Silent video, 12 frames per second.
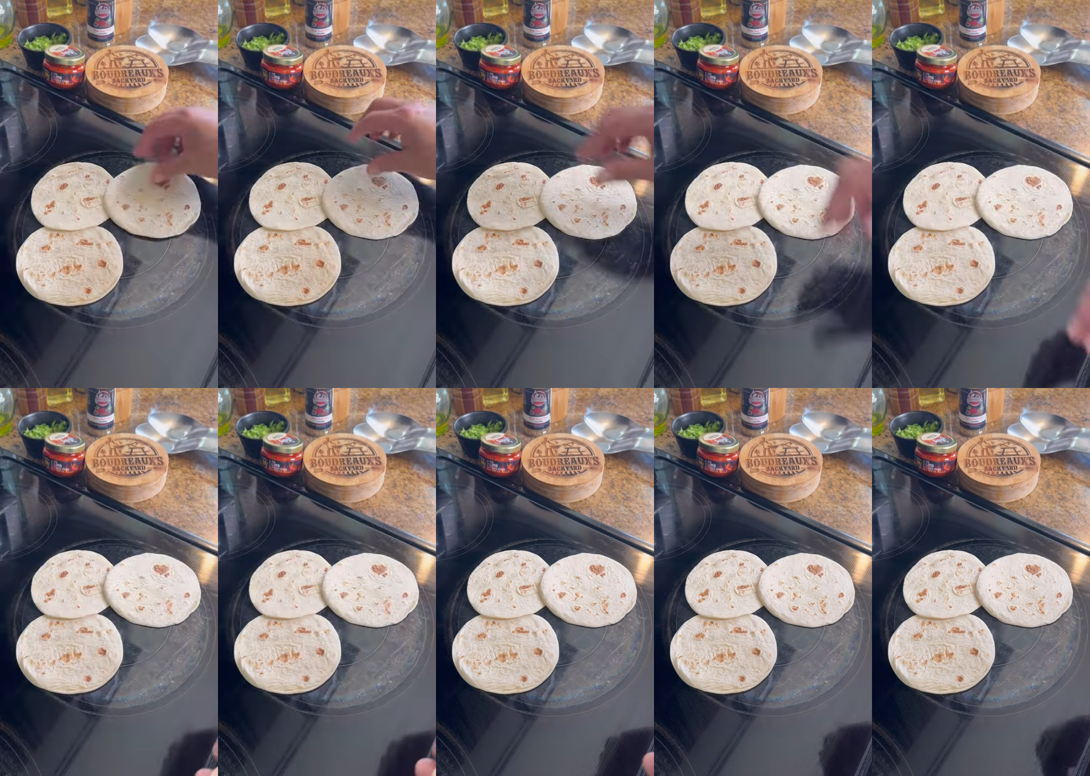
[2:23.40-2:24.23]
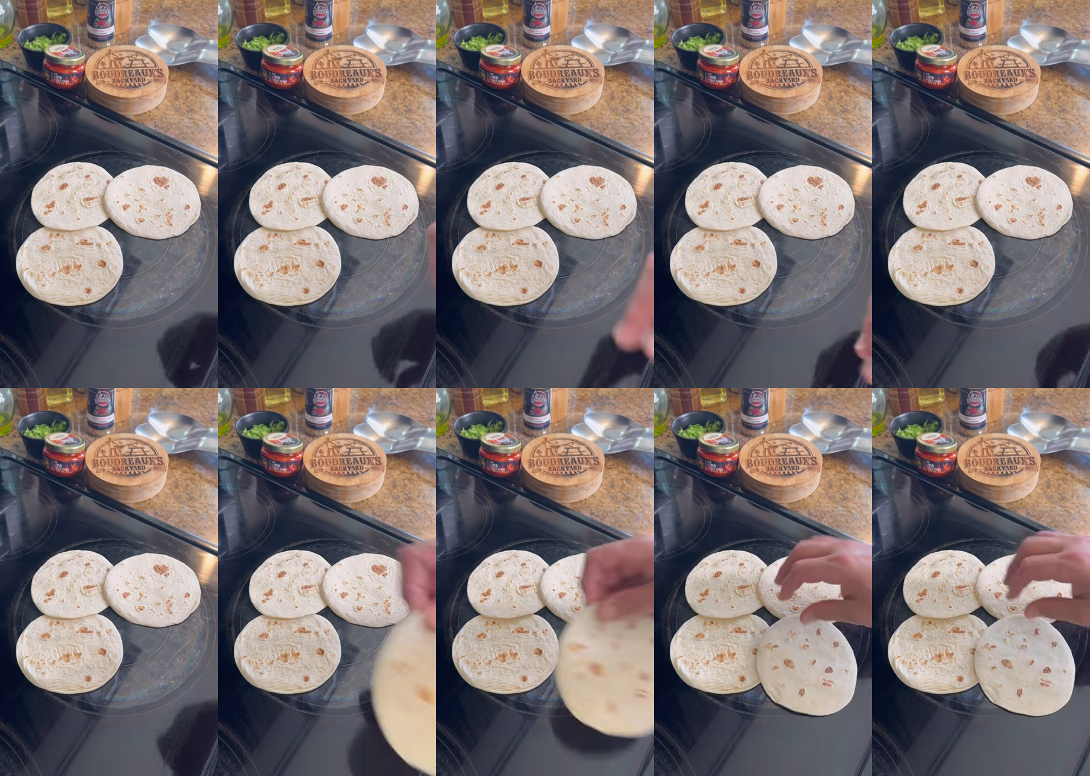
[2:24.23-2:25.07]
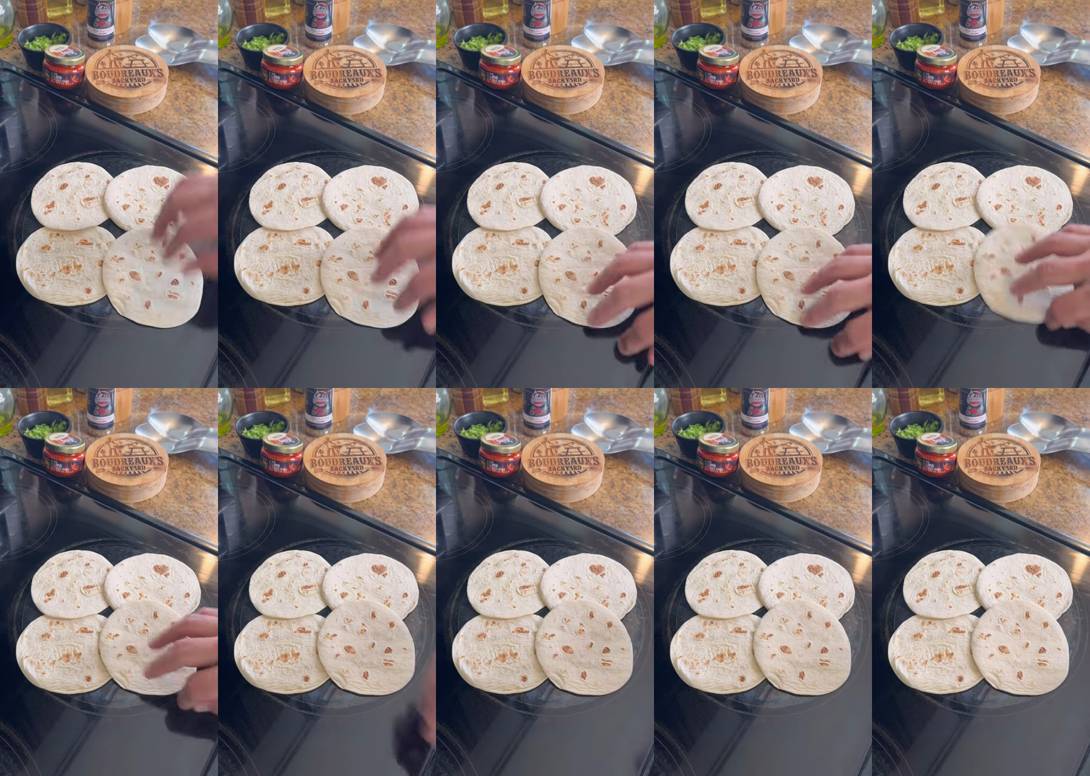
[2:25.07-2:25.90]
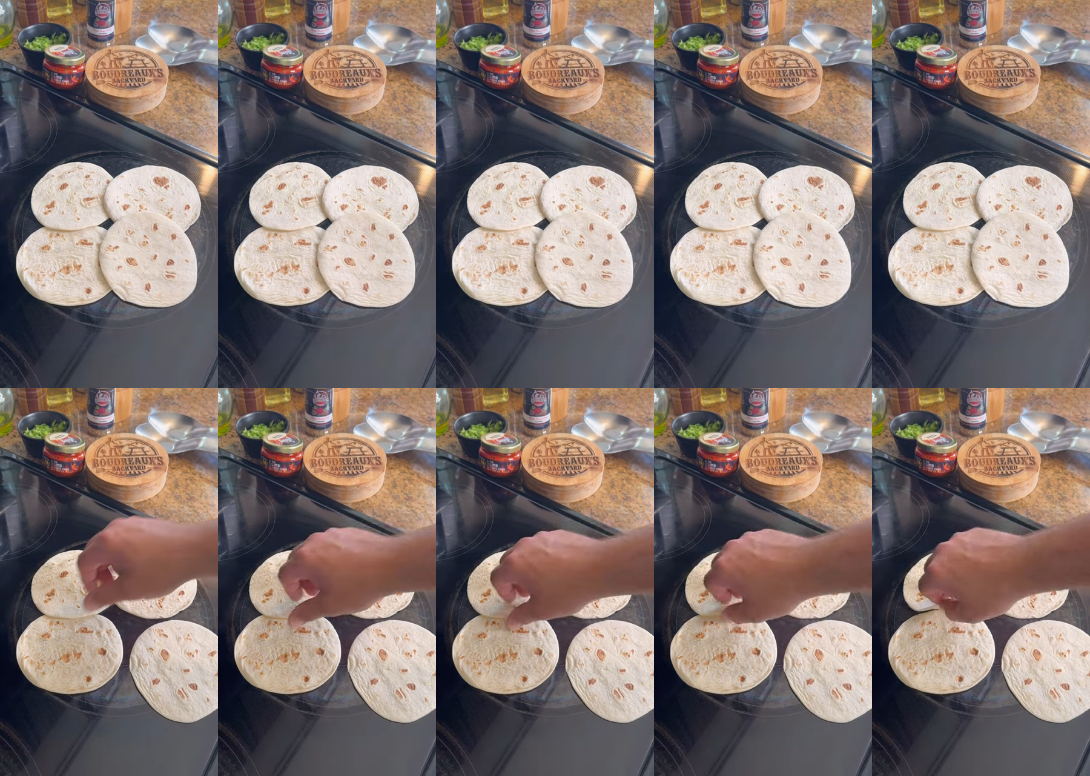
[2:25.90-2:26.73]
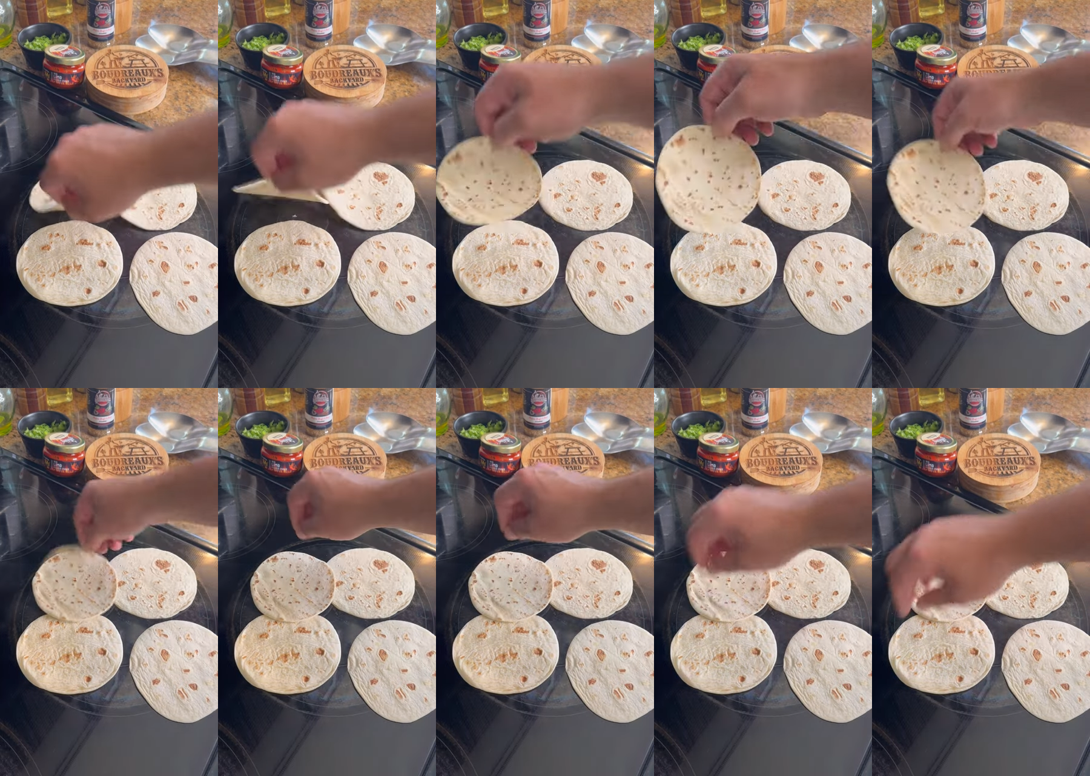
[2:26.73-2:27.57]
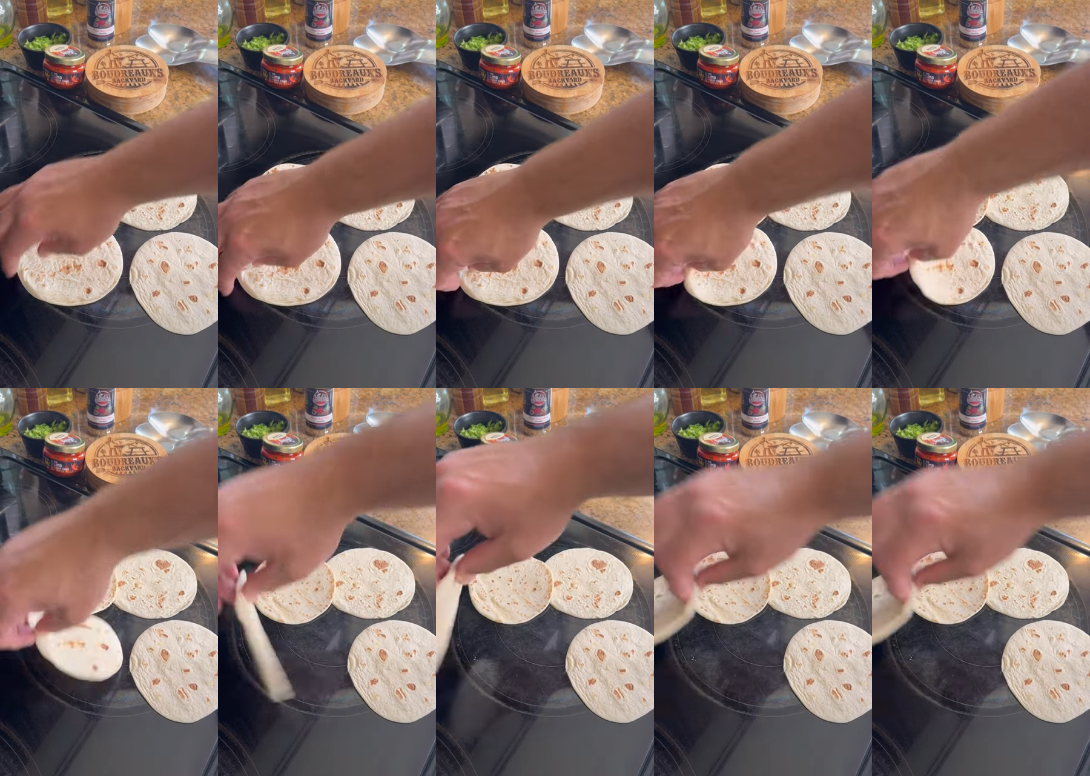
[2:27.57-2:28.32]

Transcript: Nobody's mouth can be seen.